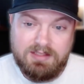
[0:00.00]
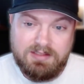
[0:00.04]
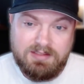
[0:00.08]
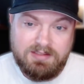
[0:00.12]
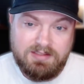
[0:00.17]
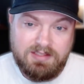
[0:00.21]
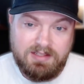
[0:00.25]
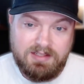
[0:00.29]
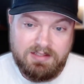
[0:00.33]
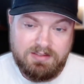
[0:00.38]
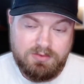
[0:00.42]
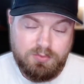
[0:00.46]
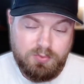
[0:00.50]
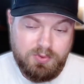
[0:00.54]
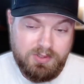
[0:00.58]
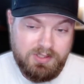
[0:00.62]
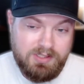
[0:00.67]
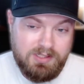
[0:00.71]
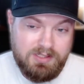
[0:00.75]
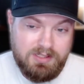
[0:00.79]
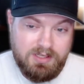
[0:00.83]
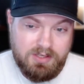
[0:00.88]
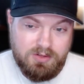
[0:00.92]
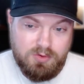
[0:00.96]
it's
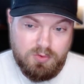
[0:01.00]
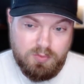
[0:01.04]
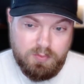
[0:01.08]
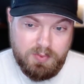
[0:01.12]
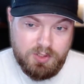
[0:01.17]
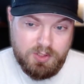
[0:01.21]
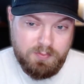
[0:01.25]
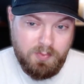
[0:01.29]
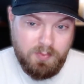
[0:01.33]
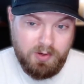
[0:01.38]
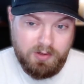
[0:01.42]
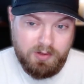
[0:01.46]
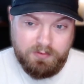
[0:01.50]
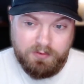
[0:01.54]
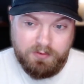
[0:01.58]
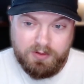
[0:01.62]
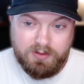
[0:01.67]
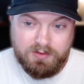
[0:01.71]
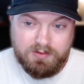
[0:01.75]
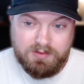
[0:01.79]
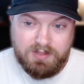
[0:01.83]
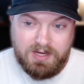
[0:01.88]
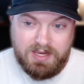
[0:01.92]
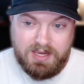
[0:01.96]
really a new benchmark
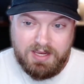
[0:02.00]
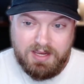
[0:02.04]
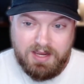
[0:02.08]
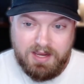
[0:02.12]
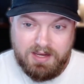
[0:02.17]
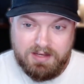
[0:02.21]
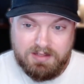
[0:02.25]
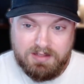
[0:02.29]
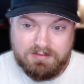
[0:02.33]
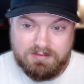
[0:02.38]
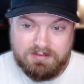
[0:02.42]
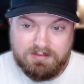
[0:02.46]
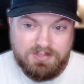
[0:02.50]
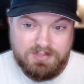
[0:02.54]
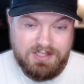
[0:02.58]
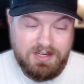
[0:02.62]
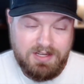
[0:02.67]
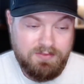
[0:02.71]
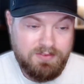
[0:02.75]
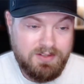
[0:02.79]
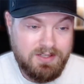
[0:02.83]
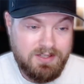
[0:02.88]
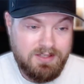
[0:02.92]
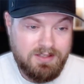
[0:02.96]
for AI
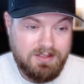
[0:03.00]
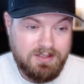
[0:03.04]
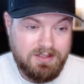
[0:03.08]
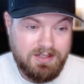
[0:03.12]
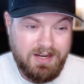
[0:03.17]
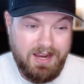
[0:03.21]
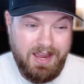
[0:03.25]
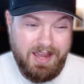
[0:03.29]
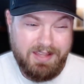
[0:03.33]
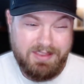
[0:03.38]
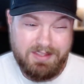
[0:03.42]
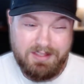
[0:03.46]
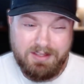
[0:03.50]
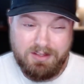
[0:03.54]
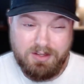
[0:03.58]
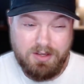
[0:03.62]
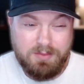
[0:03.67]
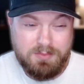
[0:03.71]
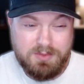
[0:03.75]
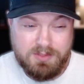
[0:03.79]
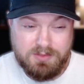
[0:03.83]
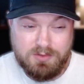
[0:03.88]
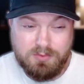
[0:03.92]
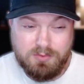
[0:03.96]
safety, and I think it
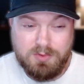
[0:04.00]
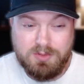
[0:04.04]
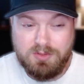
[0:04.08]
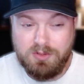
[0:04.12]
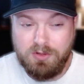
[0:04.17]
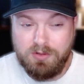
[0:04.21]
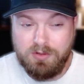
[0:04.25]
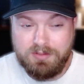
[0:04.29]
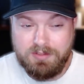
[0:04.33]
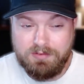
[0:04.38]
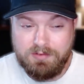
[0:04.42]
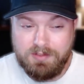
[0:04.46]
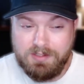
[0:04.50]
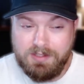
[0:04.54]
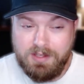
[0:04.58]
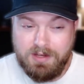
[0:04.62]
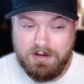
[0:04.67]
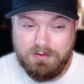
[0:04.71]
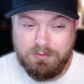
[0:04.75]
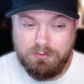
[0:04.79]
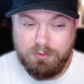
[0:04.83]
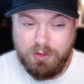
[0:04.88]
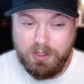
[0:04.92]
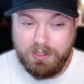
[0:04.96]
comes as a result of a
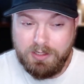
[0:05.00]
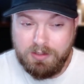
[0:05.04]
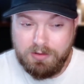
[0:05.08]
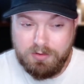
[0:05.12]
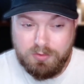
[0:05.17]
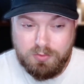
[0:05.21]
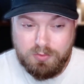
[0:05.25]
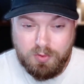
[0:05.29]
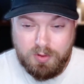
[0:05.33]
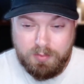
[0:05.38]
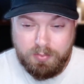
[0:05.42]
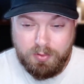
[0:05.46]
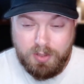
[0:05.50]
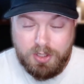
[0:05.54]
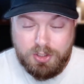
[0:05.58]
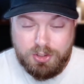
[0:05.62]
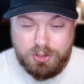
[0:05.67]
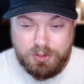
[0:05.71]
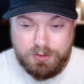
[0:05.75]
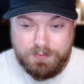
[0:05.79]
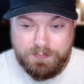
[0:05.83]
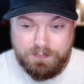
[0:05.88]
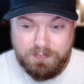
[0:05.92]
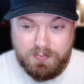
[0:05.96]
lot of regulatory
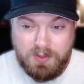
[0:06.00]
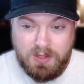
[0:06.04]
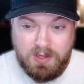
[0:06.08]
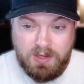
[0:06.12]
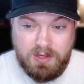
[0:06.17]
pressure.